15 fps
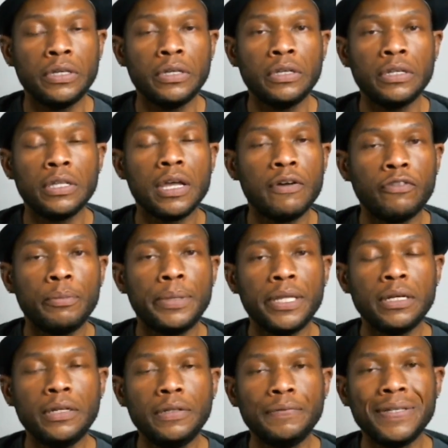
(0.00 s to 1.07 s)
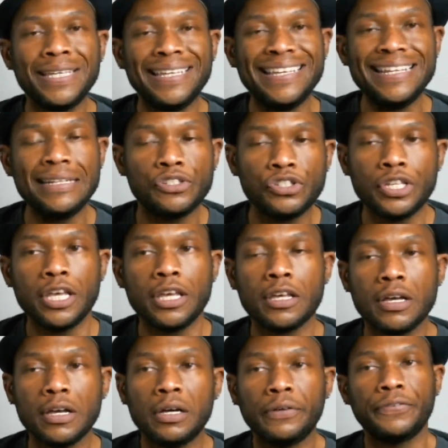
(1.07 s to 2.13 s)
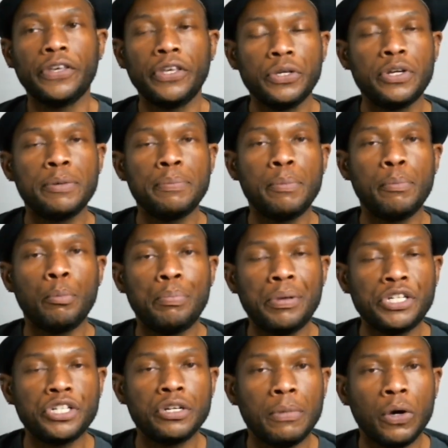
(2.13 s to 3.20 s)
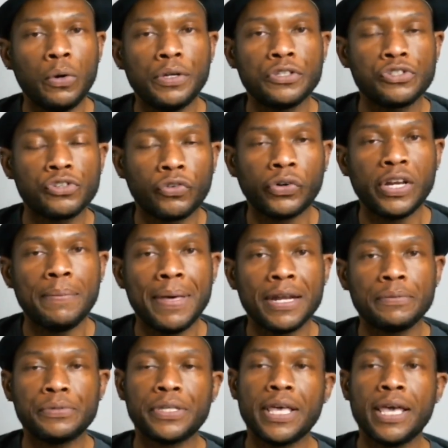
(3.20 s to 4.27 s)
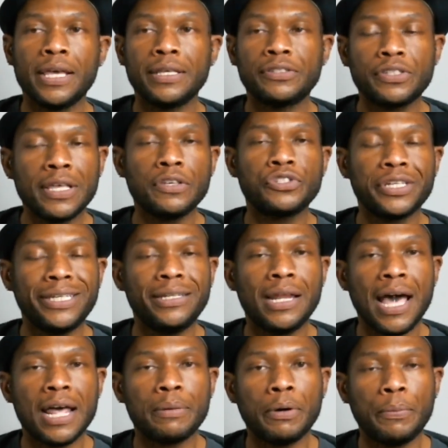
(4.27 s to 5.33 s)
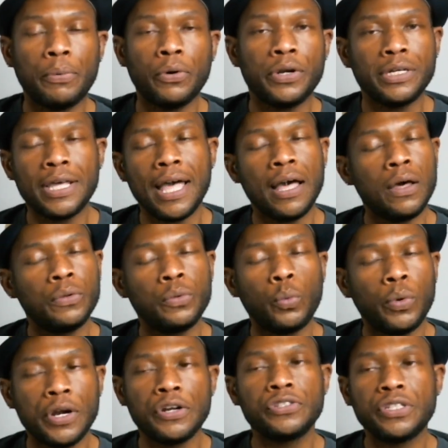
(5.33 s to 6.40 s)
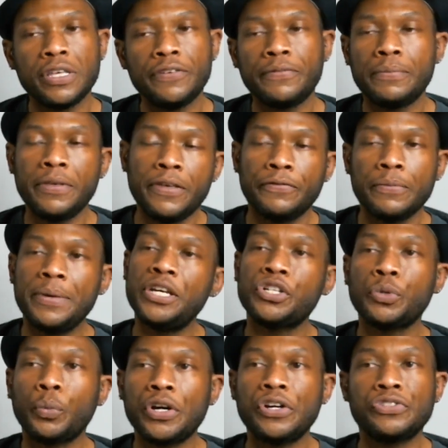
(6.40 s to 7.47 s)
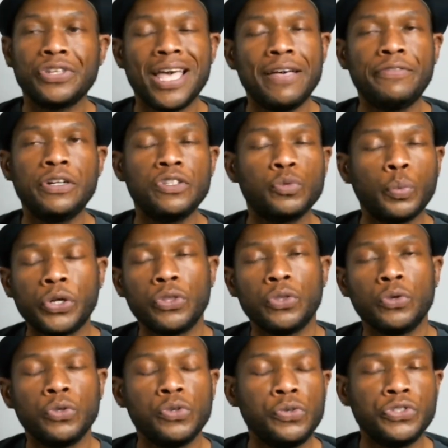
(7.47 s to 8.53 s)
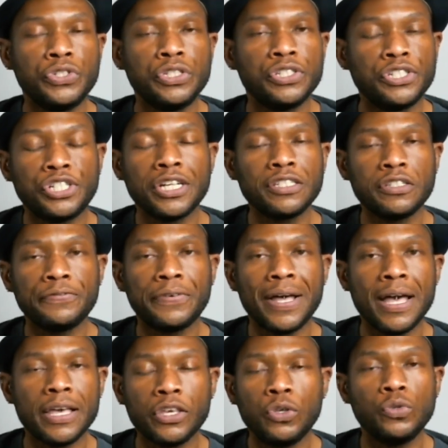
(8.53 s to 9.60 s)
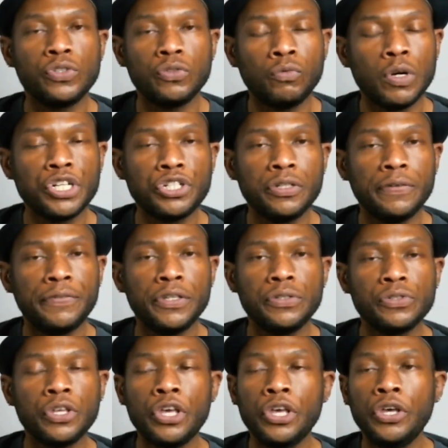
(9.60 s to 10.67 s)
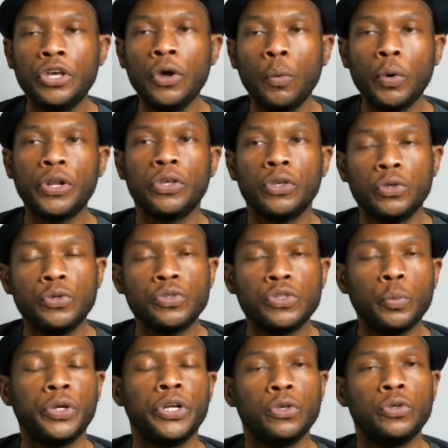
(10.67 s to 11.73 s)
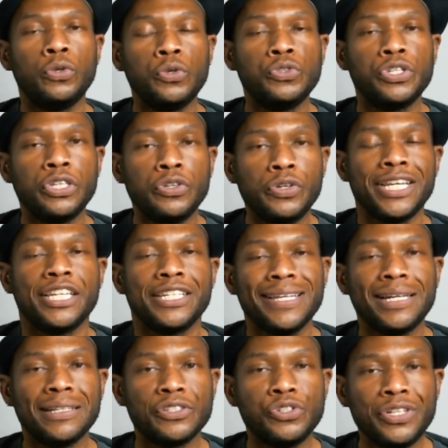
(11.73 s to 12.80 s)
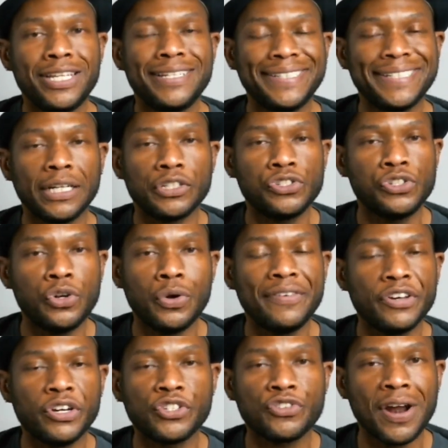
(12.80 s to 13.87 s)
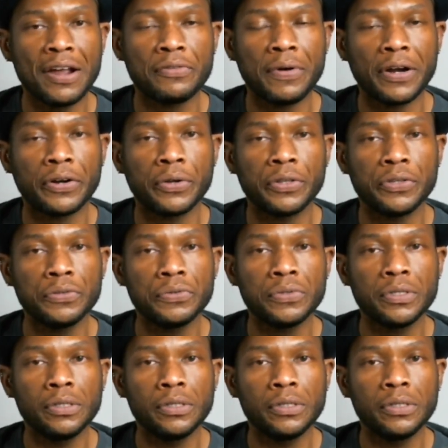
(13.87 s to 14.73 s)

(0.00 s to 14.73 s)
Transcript: The government getting sick of hearing people bitch and moan and scream at him saying, it sounds like he lied about Porton Down. Where's the information? Where's the evidence? What are you using to justify accusing Russia of this? What are you using? What are you using? You need to tell us. You need to tell us. You don't have a good track record on this.